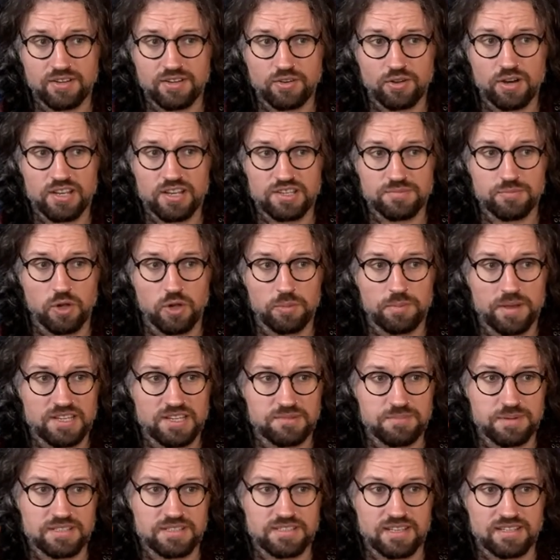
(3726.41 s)
I got into small
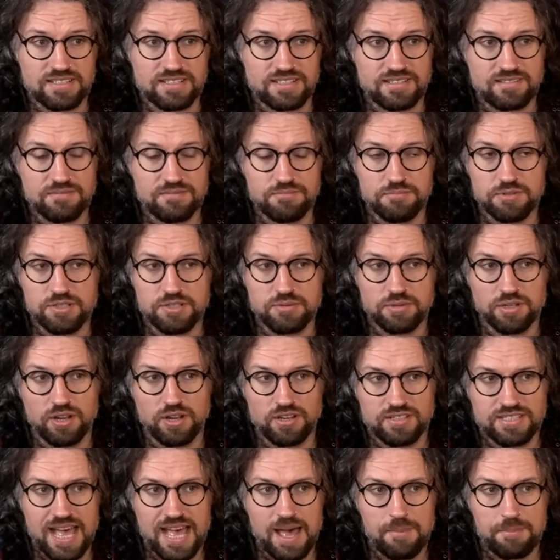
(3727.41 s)
picks because I do a
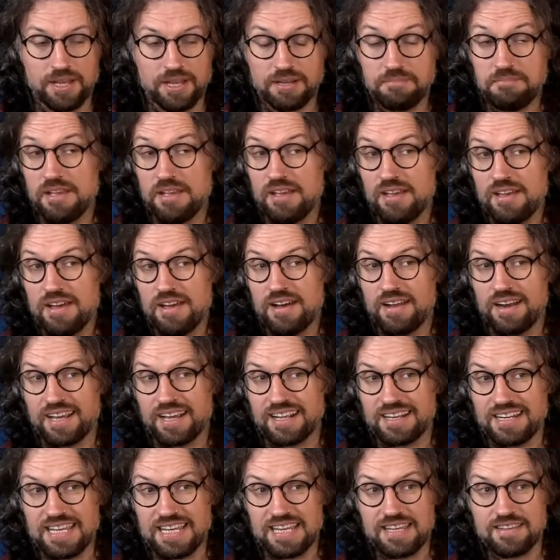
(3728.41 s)
lot of tapping, and I
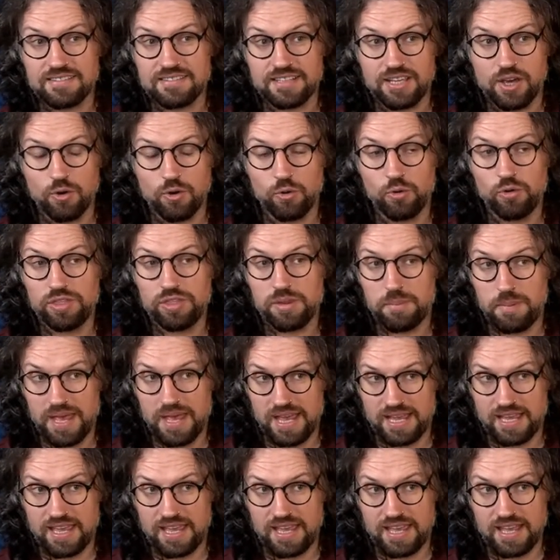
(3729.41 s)
could easily hold the
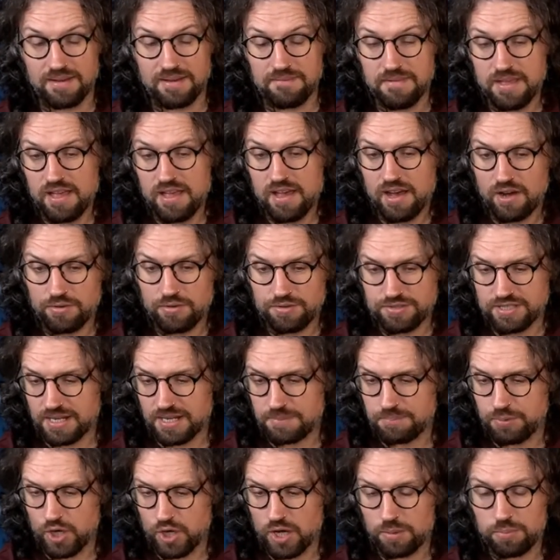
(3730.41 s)
pick here. I also
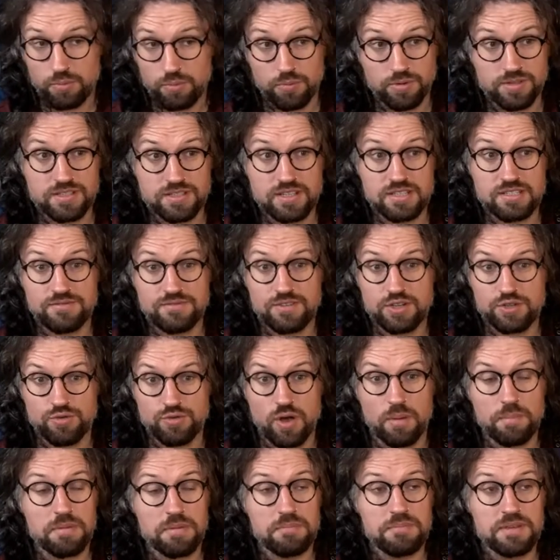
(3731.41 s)
like purple ones because if you
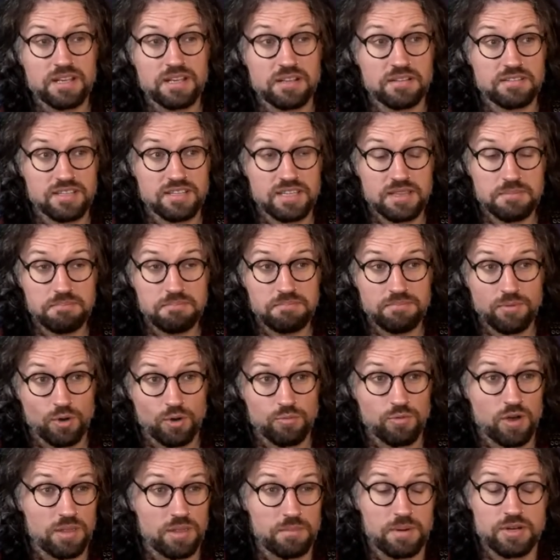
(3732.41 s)
drop them, you can see them,
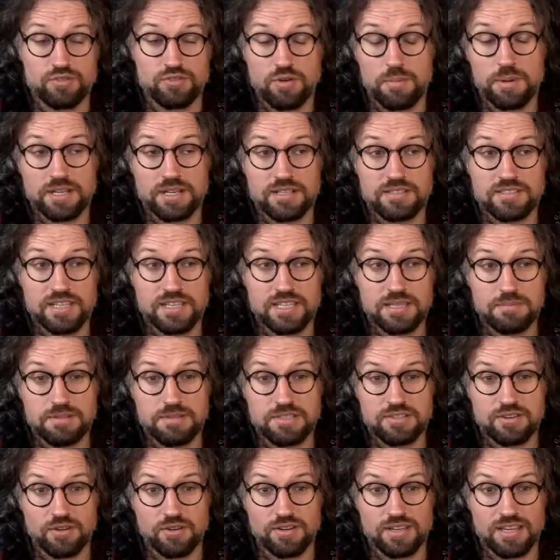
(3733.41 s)
or rather my drummer can see them.
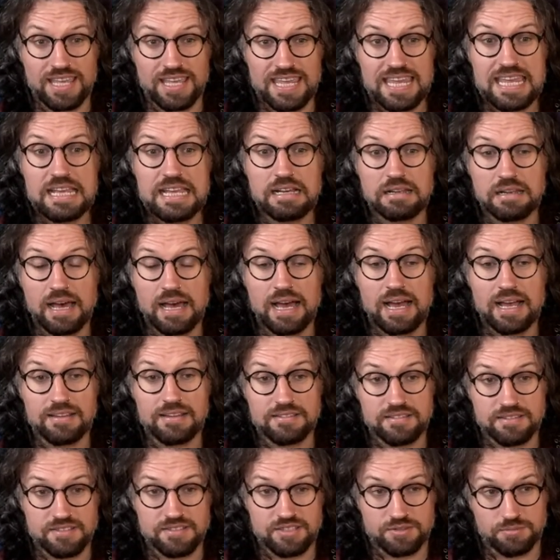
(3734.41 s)
He's got eagle
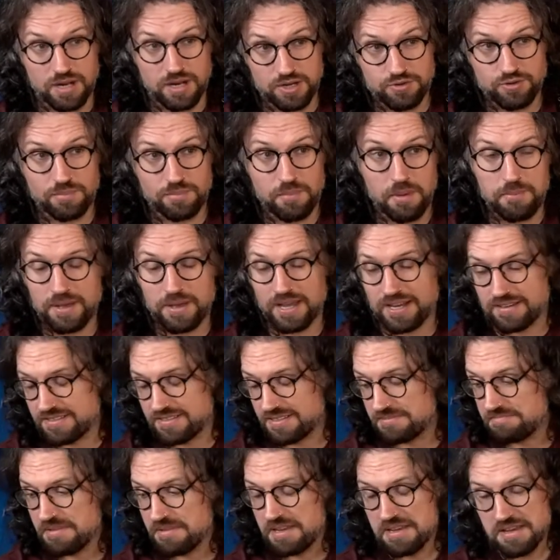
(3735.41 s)
eyes, so when I drop my
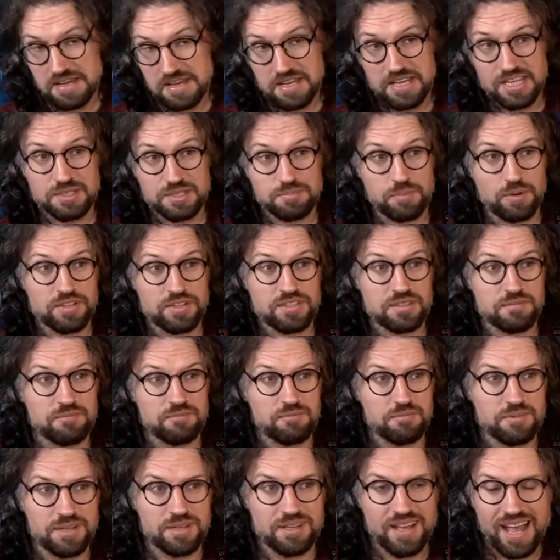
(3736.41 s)
picks, he spots them
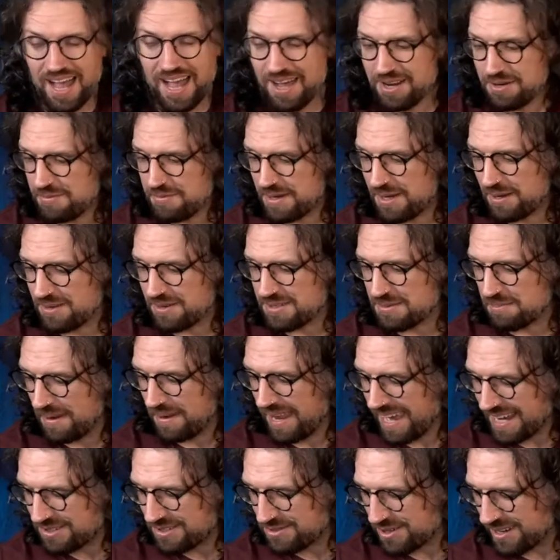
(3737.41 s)
for me. How did we get onto
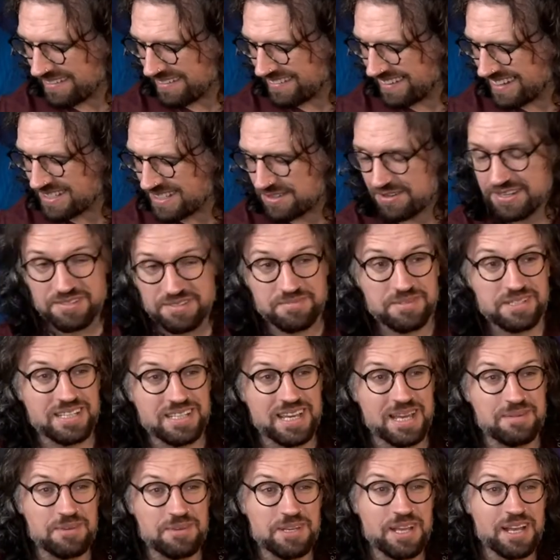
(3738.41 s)
Plectra? It's Christmas
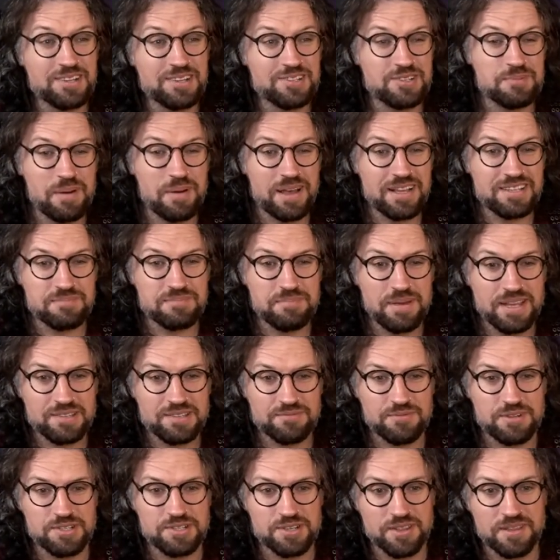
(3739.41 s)
time. You guys should buy some
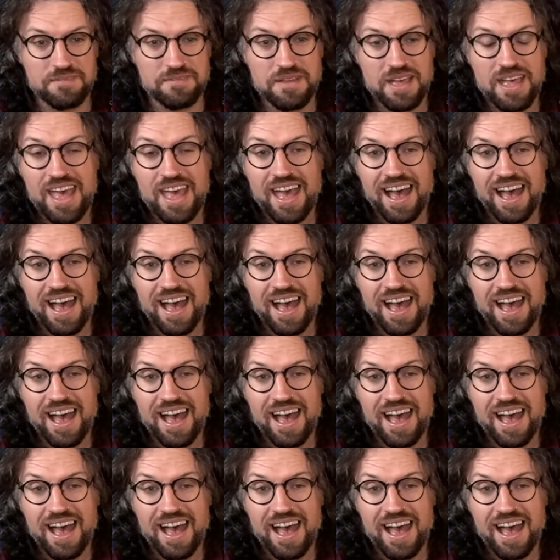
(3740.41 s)
picks for each other.